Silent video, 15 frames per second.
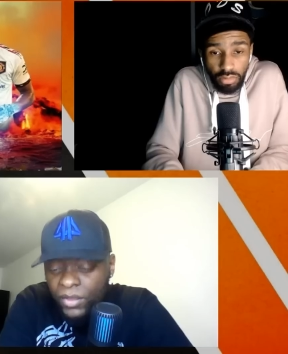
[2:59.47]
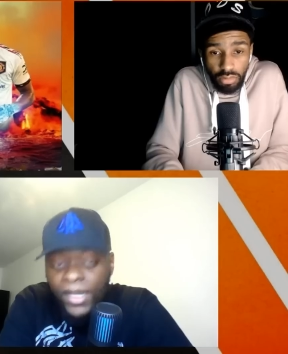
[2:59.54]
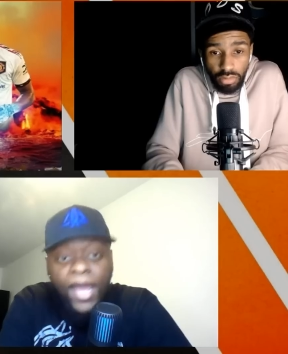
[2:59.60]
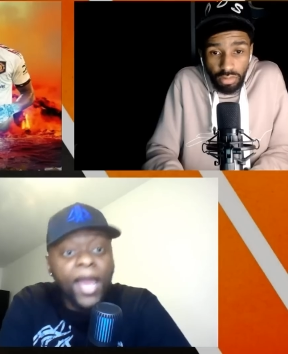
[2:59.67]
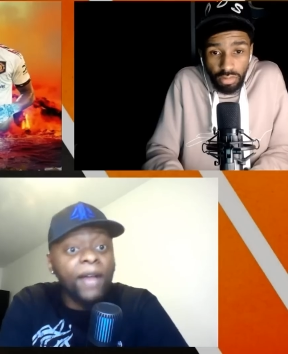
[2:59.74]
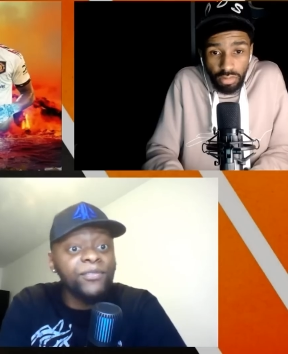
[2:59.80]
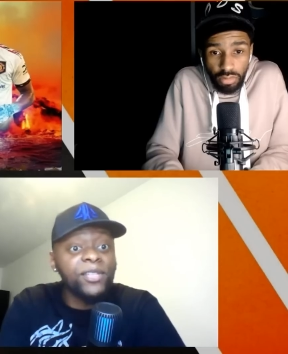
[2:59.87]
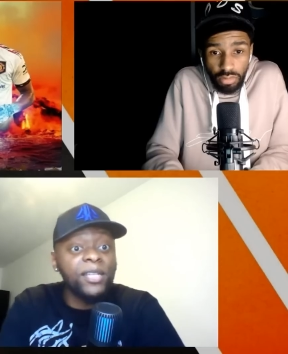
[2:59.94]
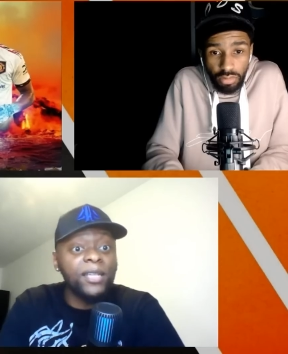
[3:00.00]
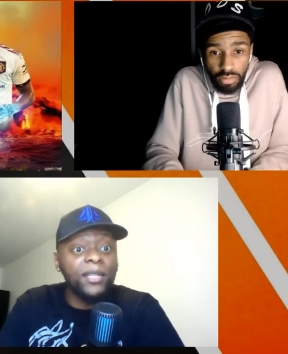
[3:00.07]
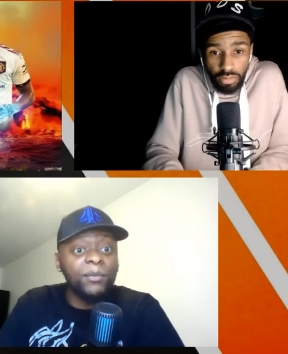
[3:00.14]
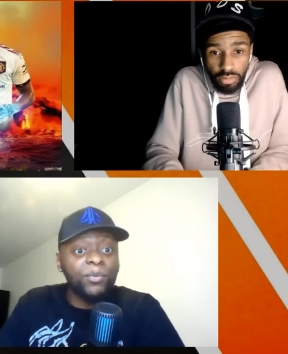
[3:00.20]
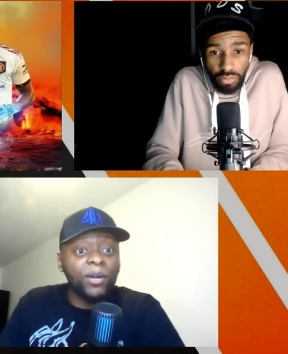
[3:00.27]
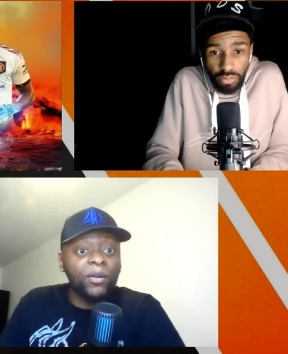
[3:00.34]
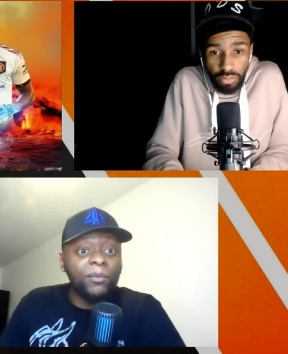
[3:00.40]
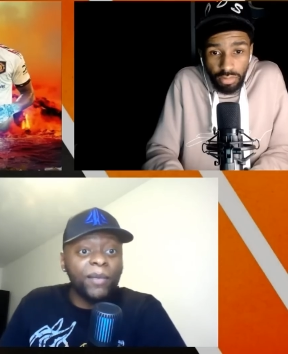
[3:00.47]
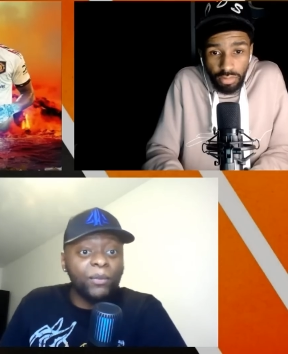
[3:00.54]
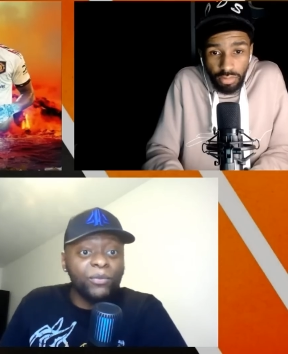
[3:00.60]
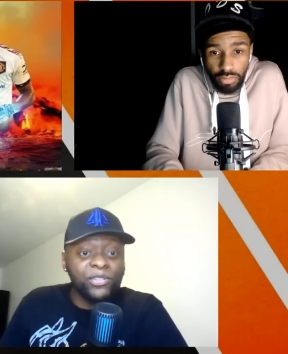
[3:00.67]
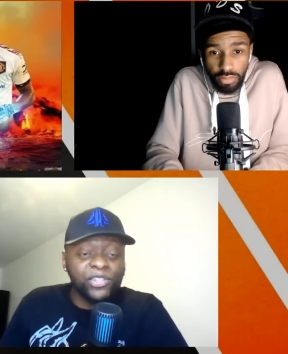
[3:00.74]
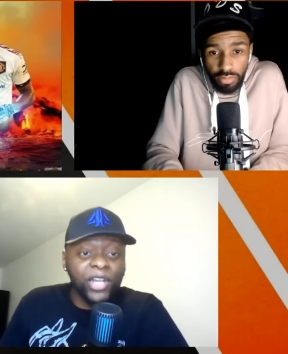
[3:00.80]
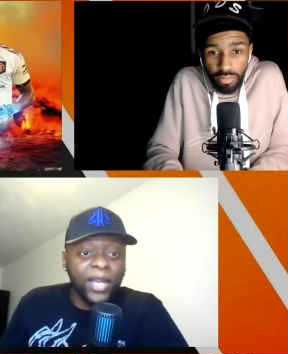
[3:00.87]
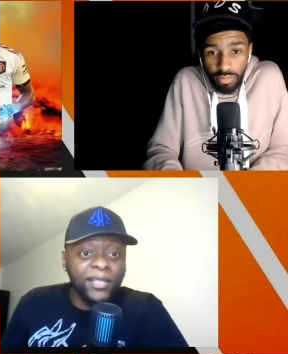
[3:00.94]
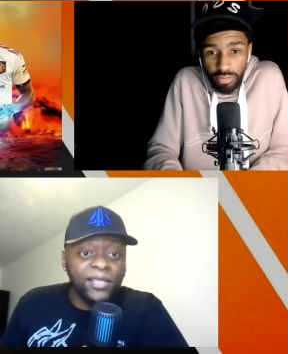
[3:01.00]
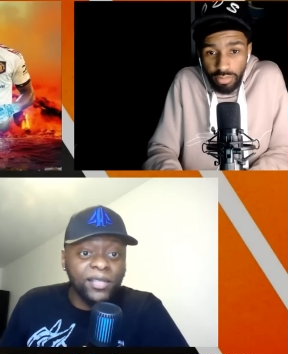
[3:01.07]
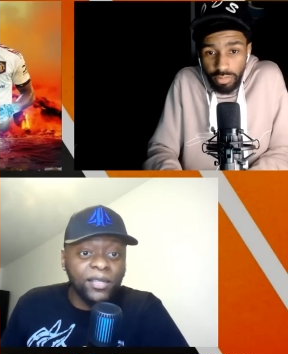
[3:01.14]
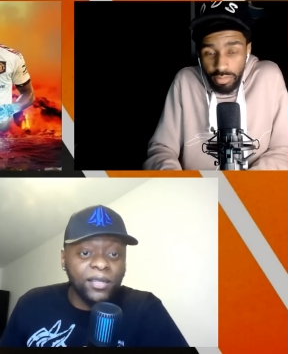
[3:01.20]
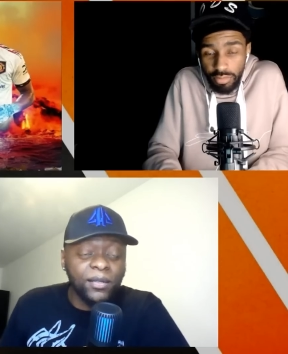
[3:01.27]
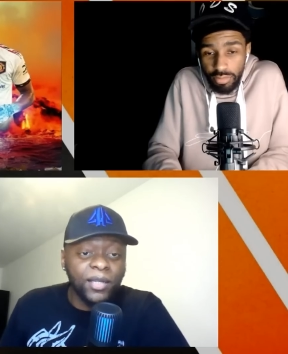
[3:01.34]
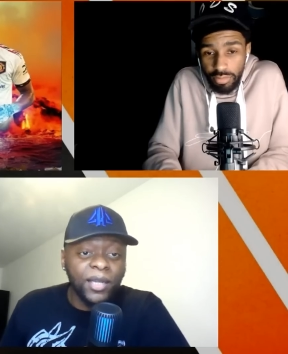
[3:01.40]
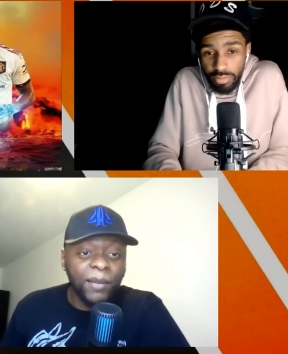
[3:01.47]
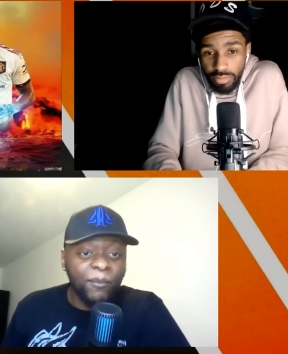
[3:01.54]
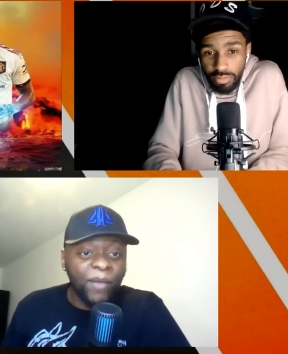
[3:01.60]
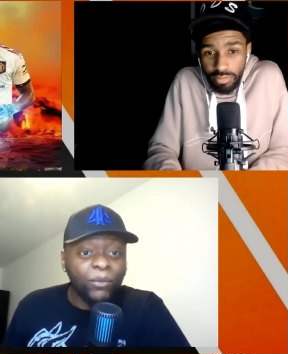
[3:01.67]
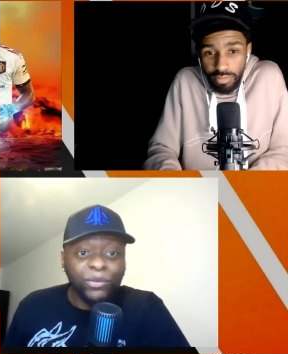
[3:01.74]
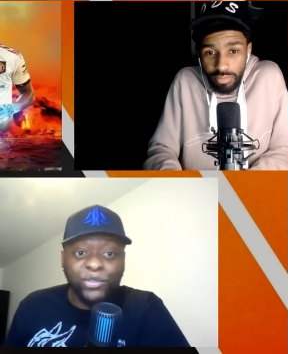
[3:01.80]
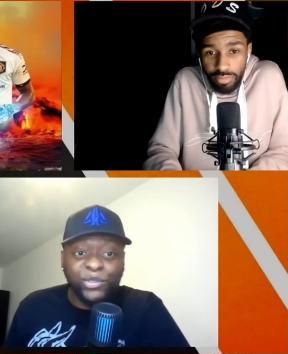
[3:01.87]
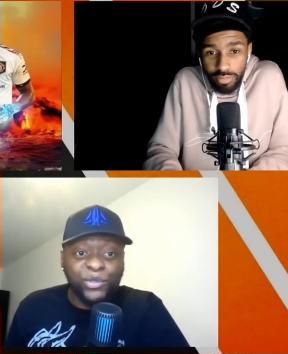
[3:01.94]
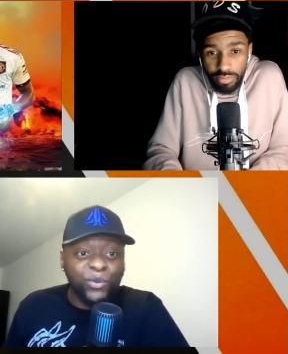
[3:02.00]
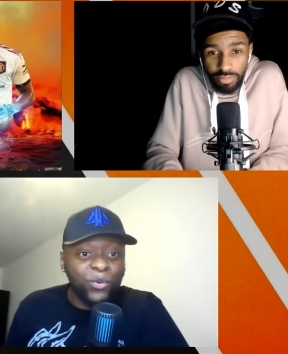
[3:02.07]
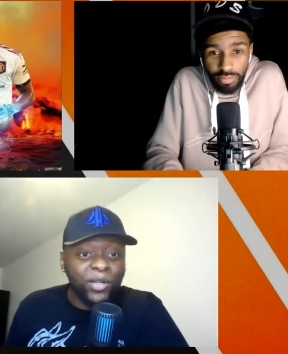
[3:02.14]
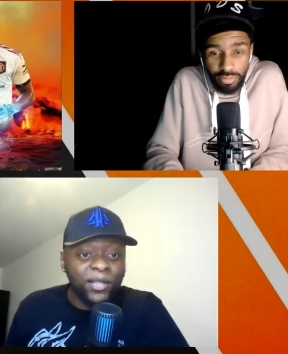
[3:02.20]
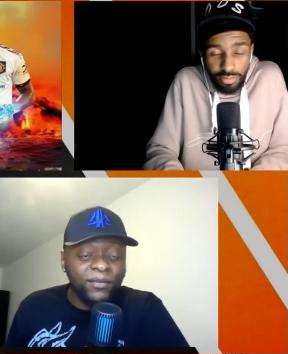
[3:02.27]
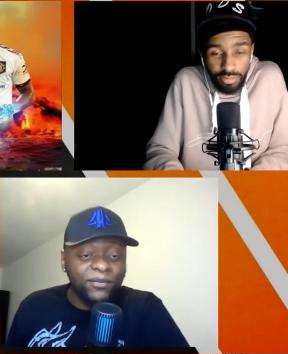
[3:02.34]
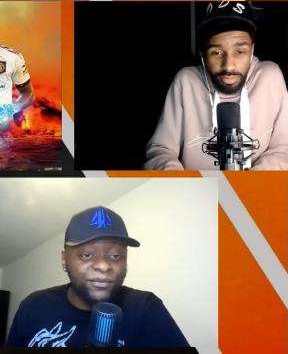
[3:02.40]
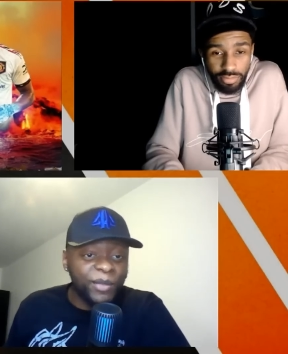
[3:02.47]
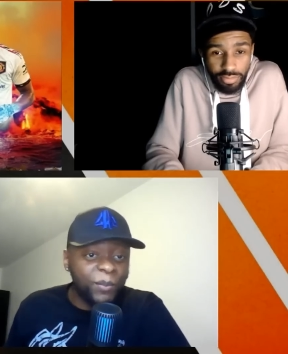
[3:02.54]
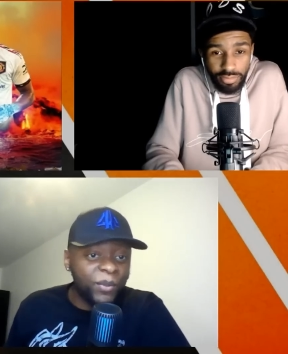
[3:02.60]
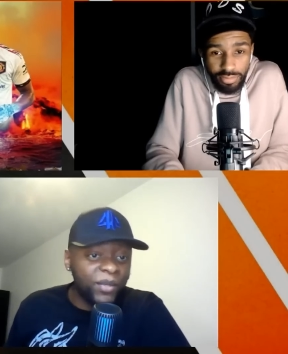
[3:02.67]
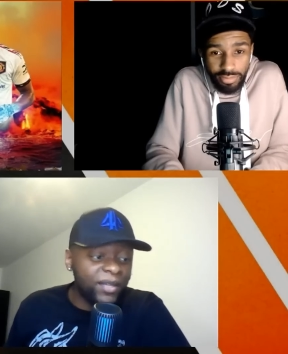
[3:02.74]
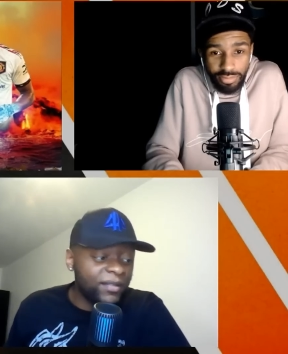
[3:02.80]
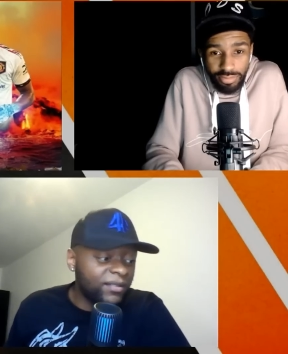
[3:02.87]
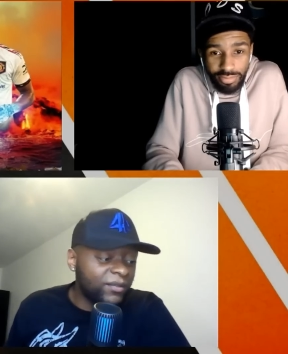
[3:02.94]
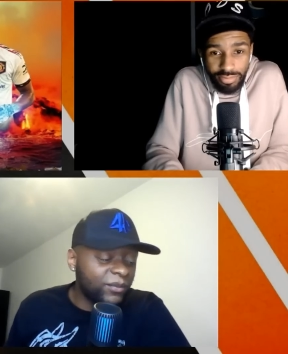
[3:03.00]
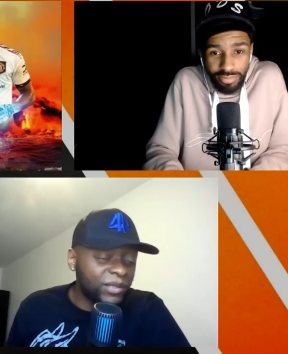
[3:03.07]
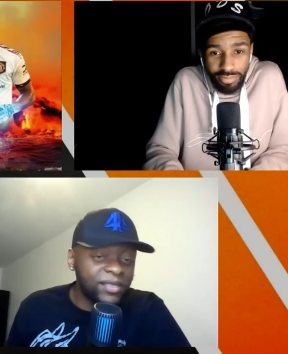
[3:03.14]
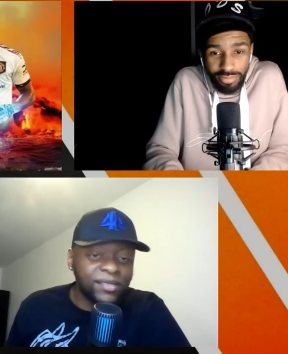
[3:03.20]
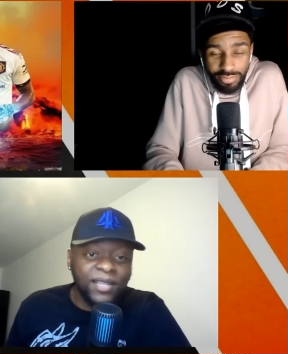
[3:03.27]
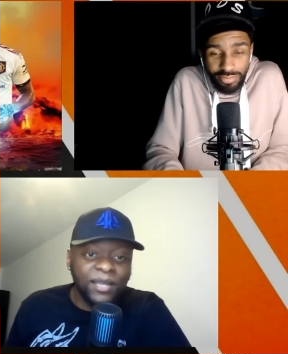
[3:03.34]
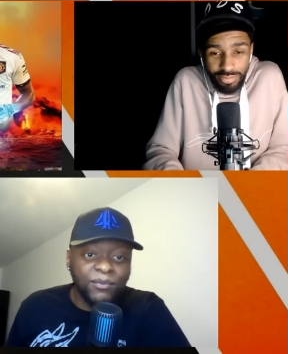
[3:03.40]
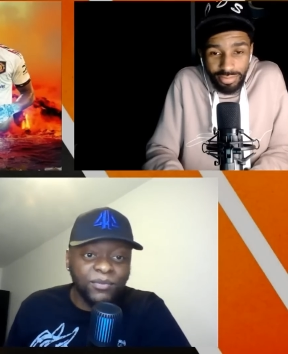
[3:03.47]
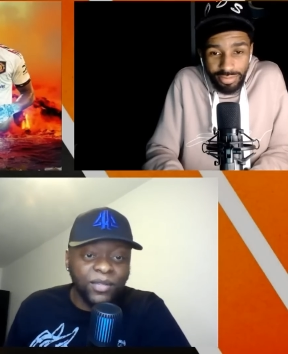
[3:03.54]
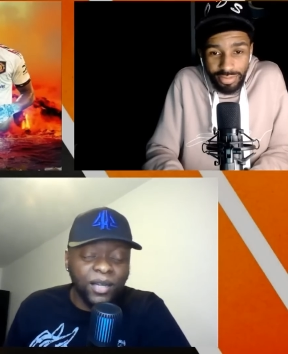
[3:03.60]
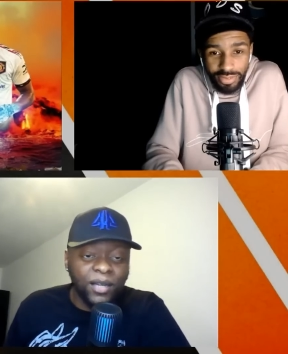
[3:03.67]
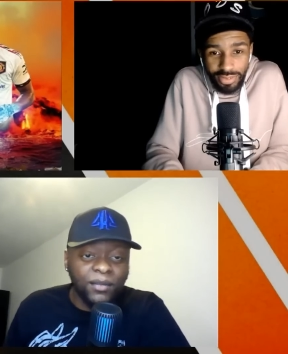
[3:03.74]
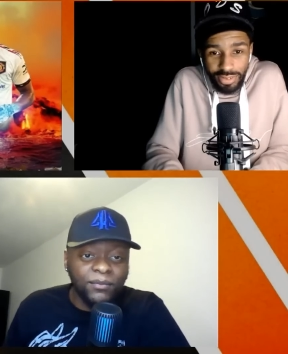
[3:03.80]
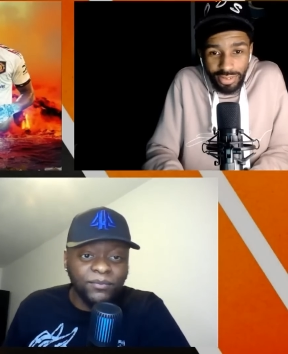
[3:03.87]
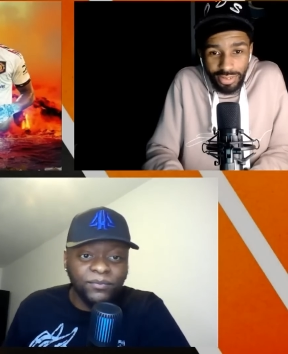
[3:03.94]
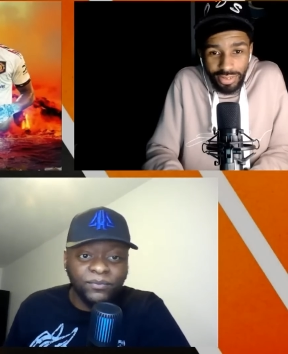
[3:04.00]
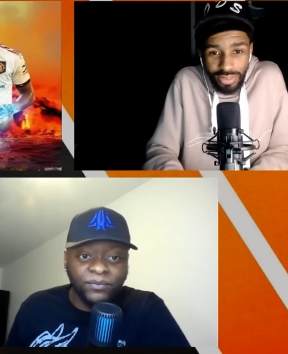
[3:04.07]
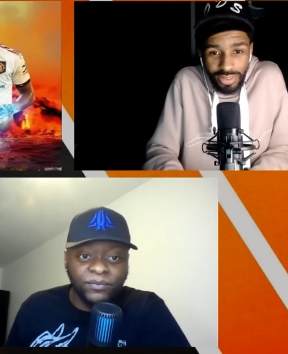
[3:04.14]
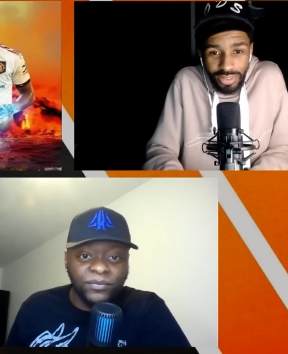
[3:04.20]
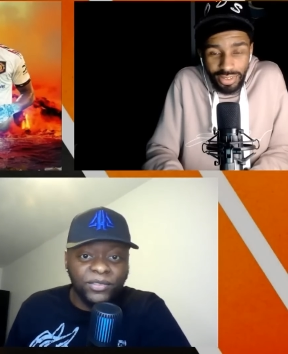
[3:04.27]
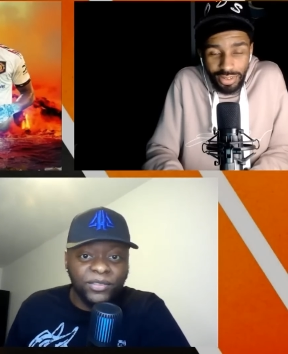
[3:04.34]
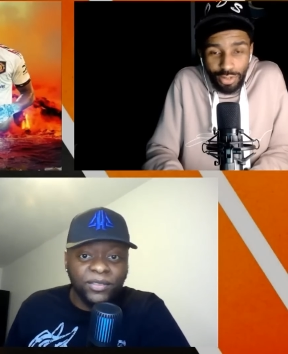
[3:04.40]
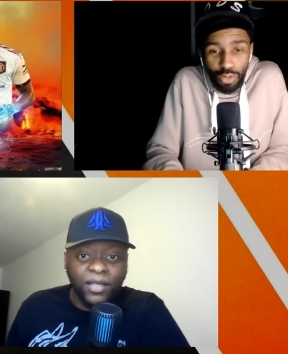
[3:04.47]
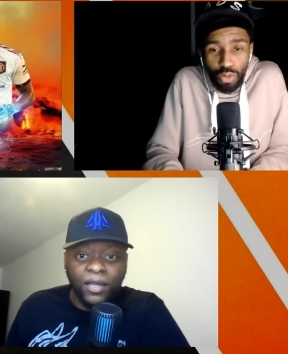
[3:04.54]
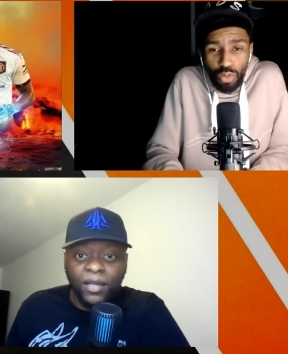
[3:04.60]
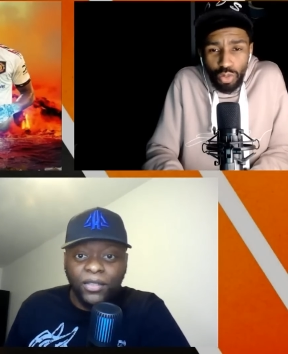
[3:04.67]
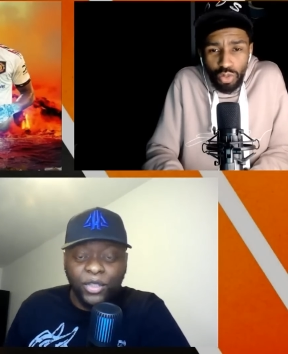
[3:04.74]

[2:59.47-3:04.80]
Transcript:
Speaker 1: Yeah, I've seen it, bro. Man was chatting to man was schooling flipping. What's his name? Um, uh, hmm?